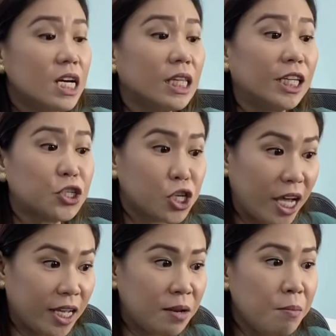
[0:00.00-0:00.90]
The
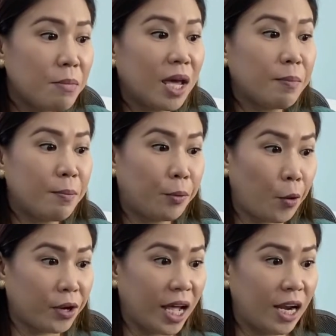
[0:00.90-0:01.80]
chain may be
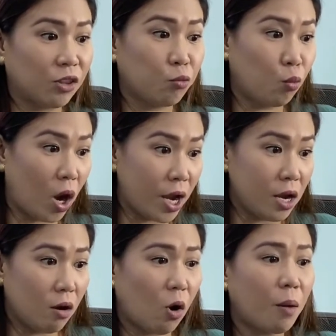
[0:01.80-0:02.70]
broken at
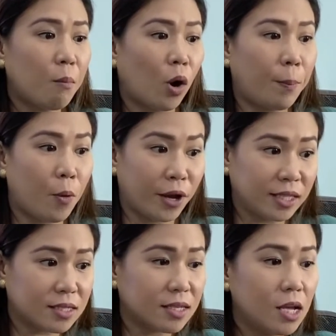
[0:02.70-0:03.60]
one or more
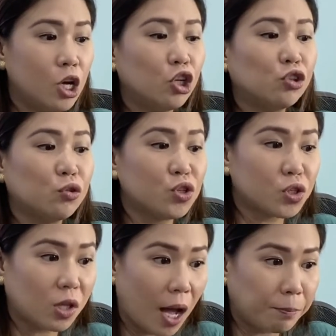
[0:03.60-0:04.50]
points to
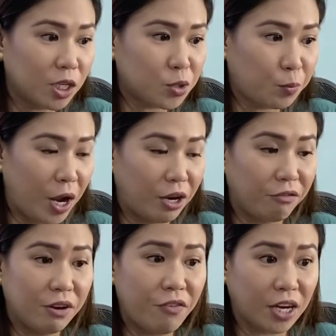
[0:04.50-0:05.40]
stop the spread of
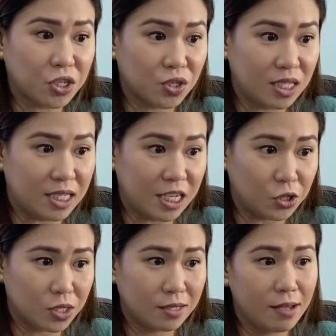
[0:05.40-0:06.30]
infectious
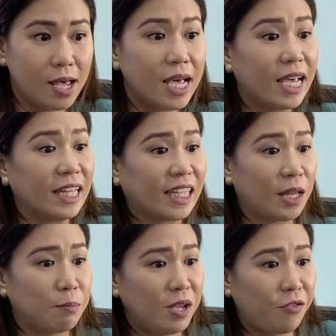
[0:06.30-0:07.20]
disease. It
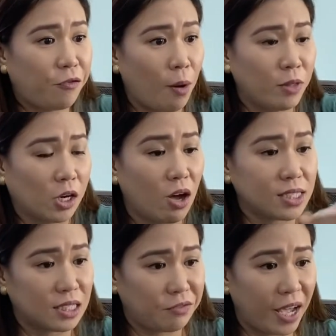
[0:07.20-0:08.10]
can be from the
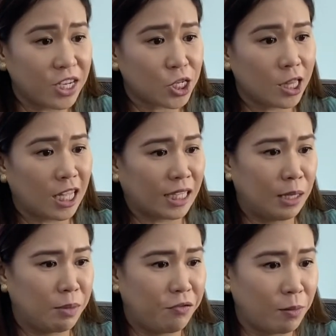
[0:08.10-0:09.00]
causative agent, it
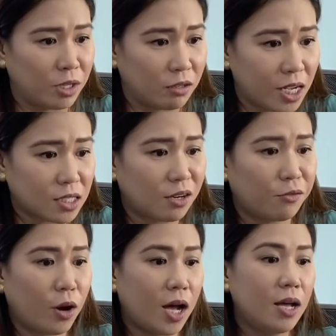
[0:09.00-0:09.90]
can be from the
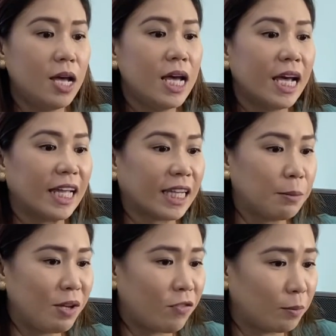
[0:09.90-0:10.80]
reservoir, it can
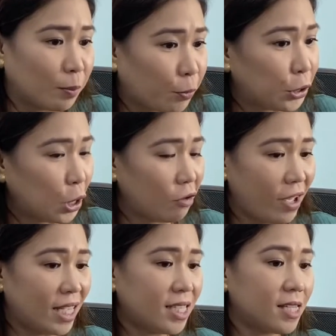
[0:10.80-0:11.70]
be from the portal of
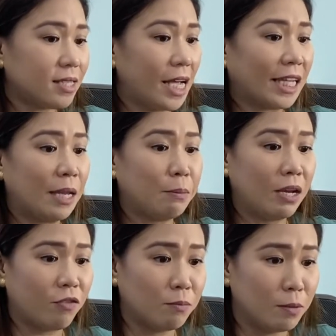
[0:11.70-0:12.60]
exit, it can
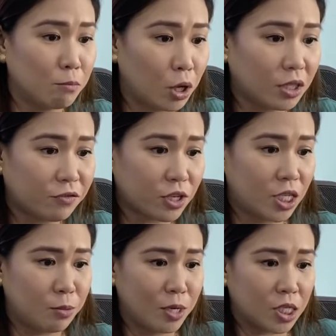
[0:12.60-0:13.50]
be from the mode of
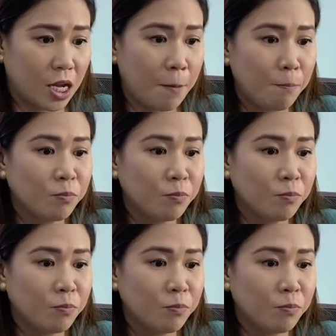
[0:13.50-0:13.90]
transmission,